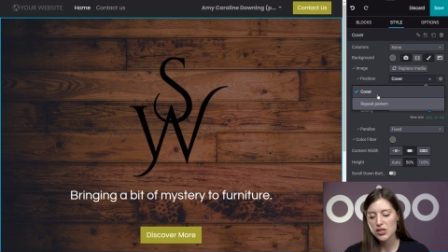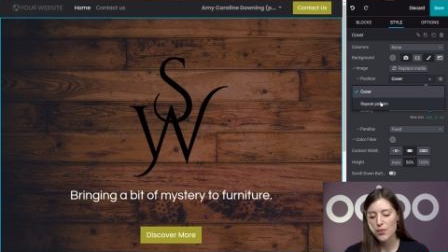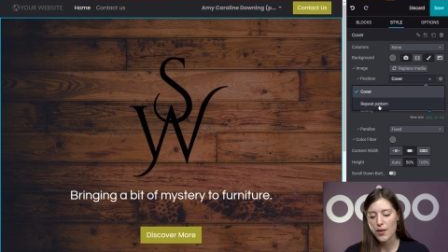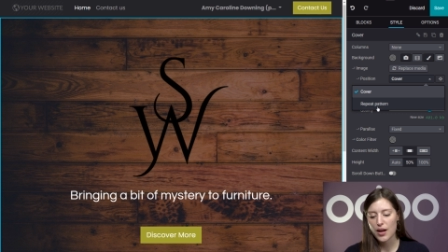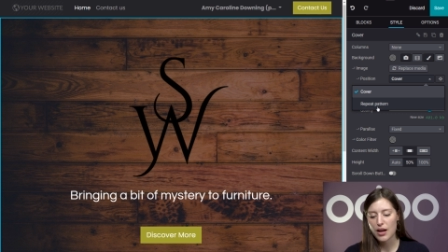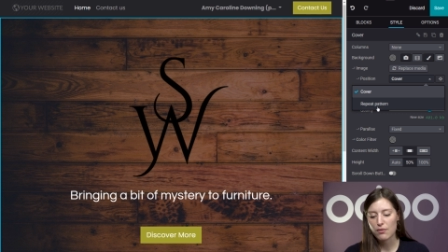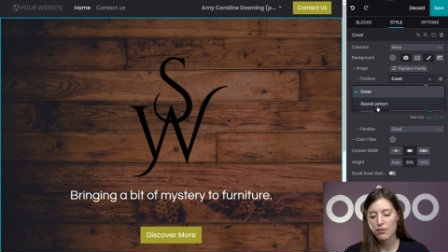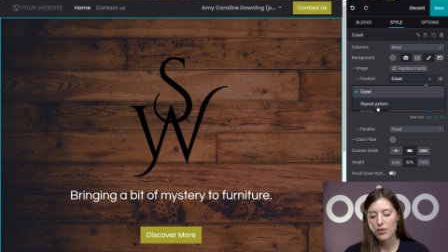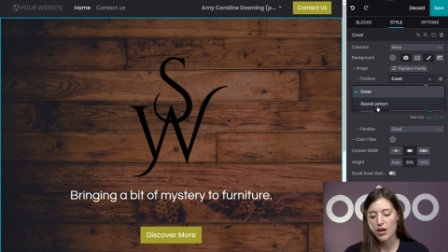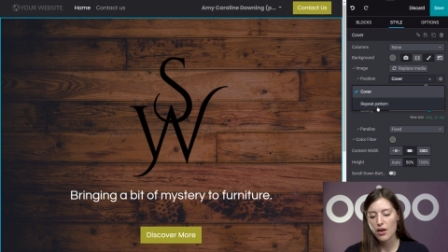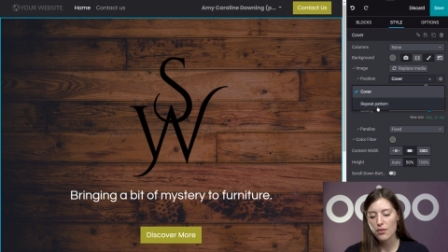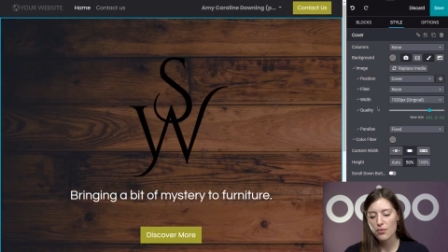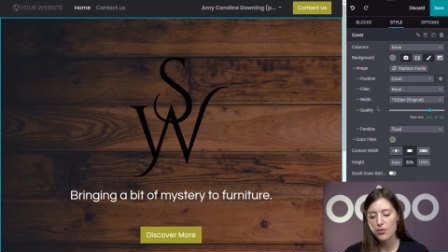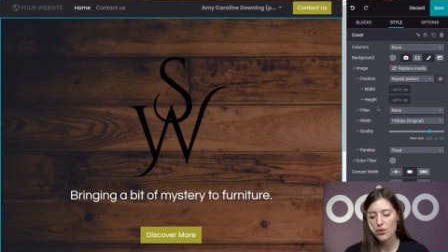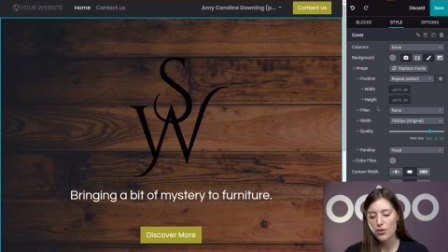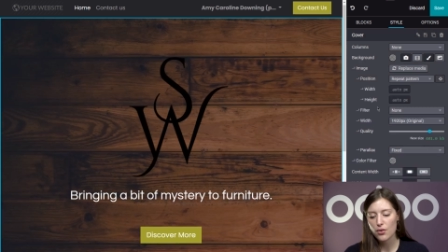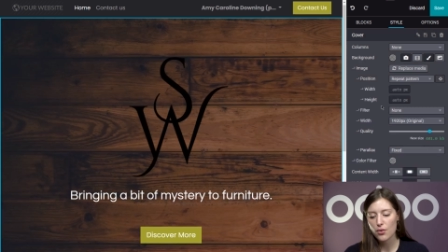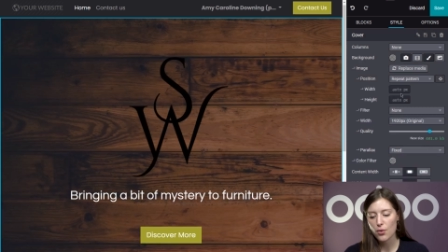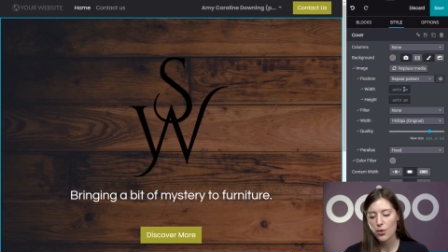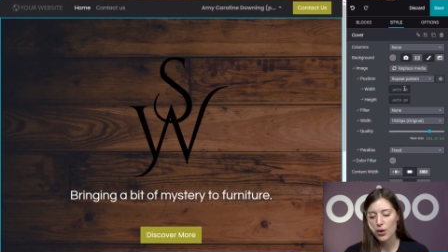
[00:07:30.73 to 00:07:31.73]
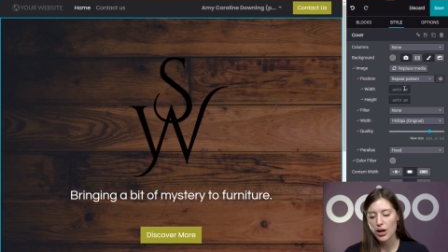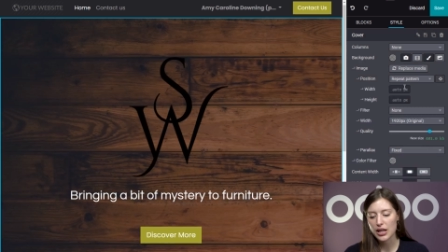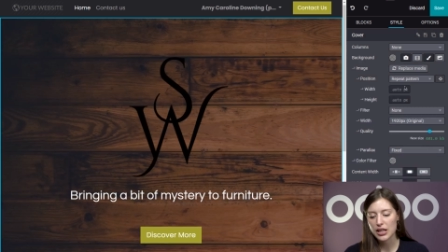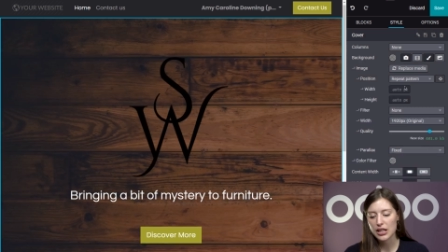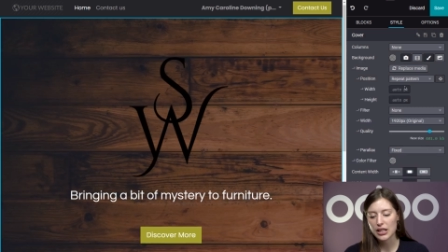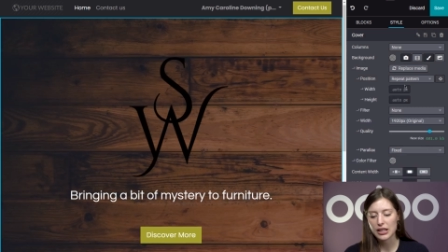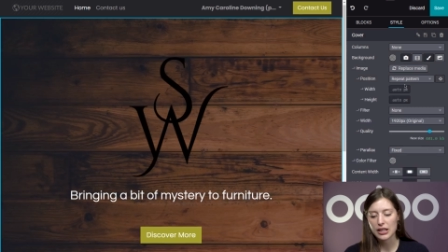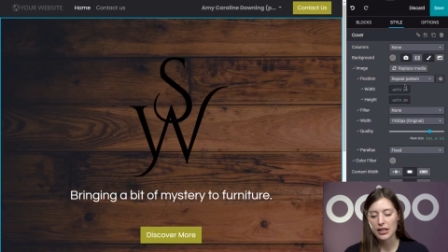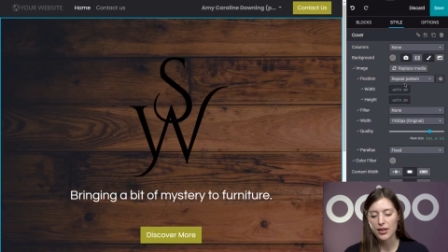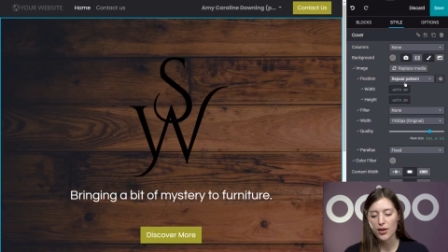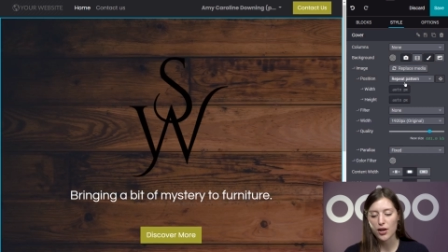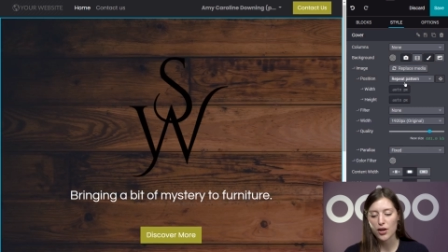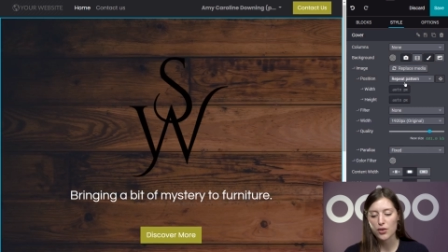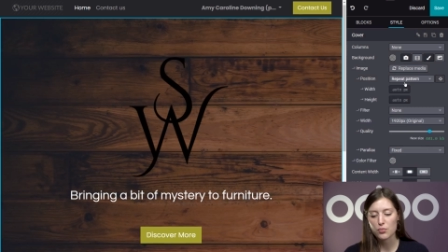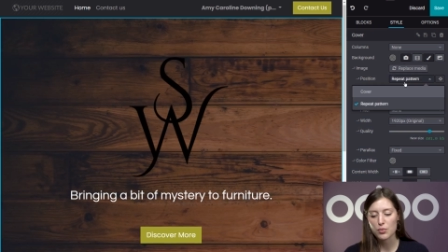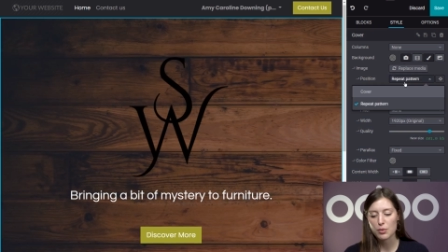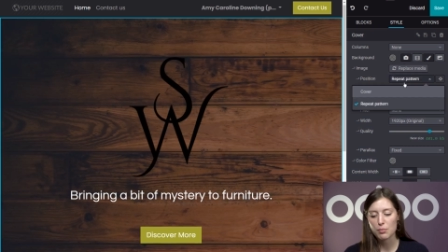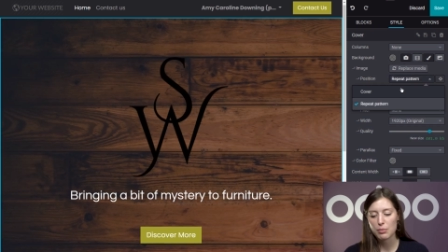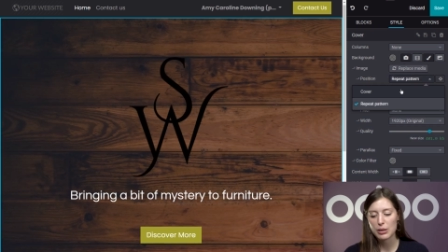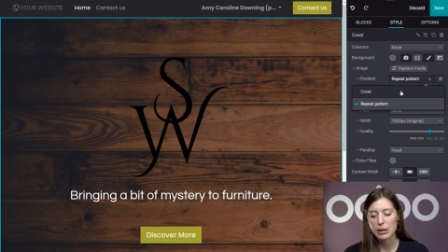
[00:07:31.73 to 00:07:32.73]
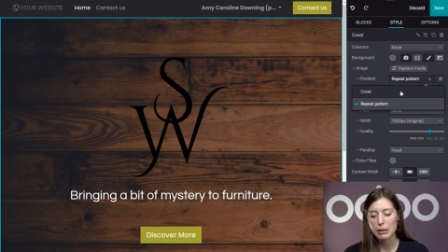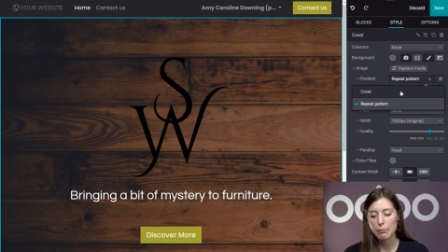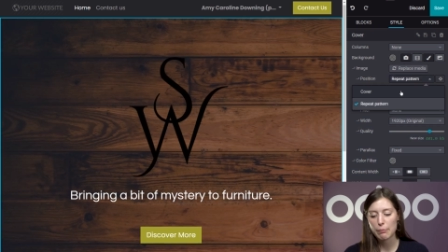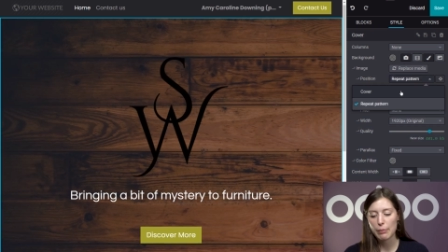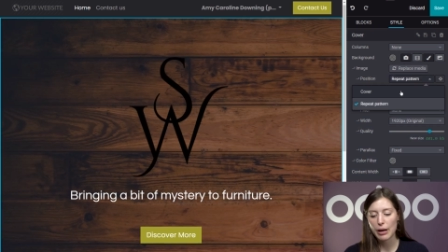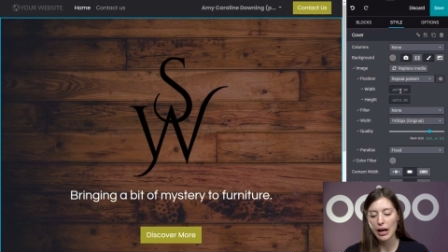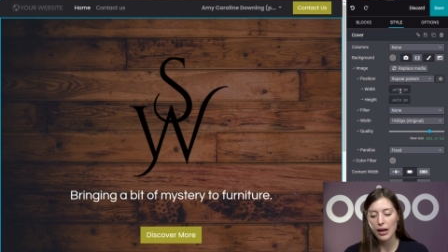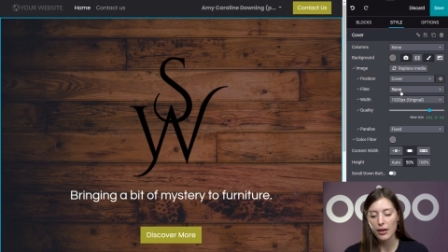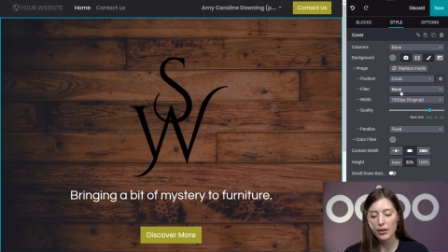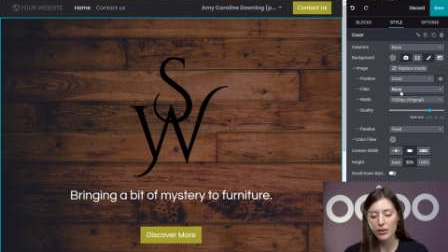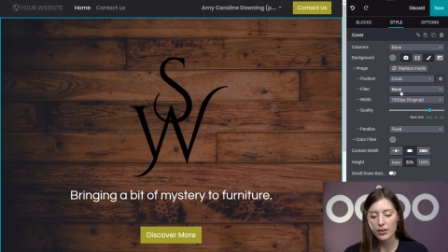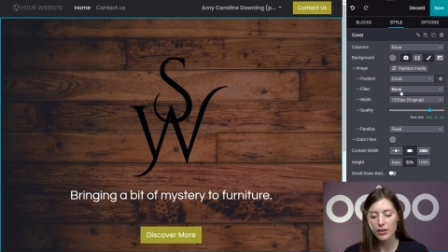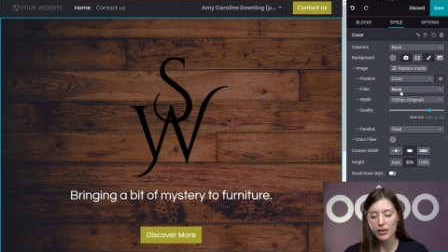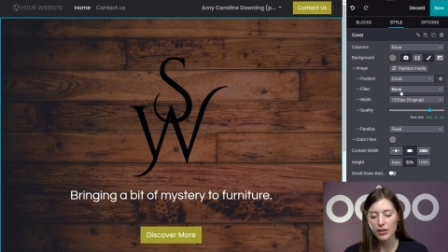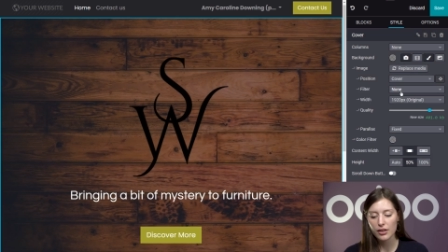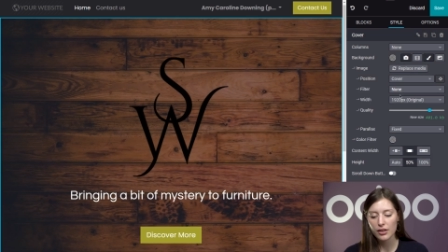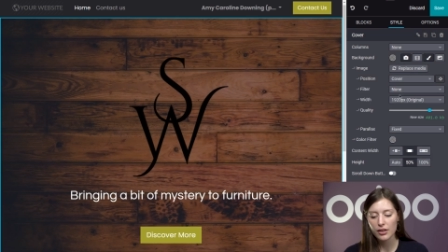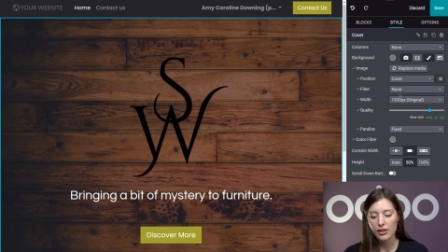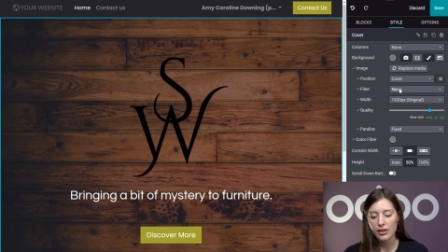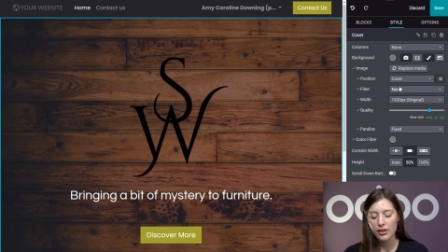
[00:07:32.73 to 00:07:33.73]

So I have cover or I can click on repeat pattern.